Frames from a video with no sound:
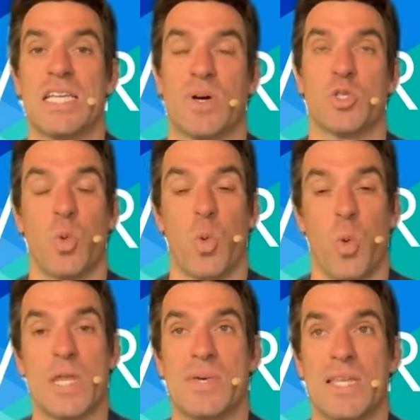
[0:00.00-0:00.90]
takes
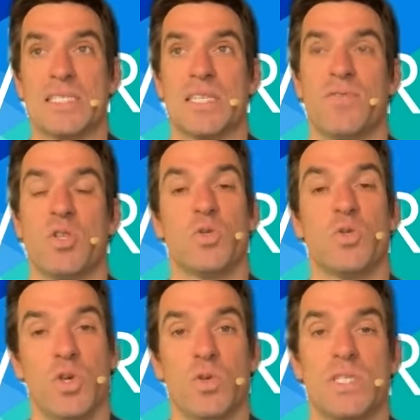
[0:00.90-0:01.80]
about 20 minutes. If
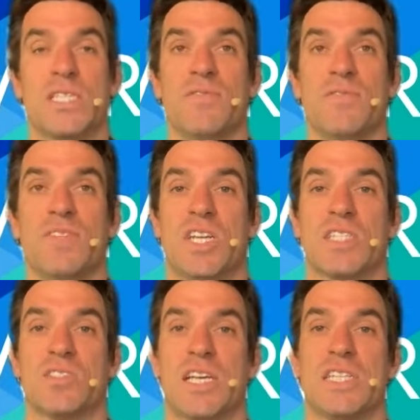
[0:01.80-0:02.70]
you do 2 sets of each
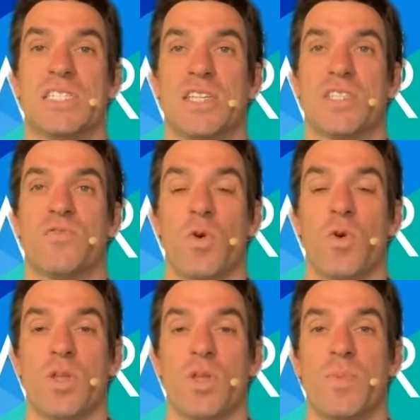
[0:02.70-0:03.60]
exercise, it takes
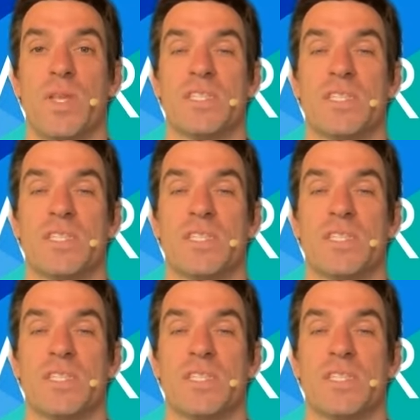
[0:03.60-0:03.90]
40 minutes.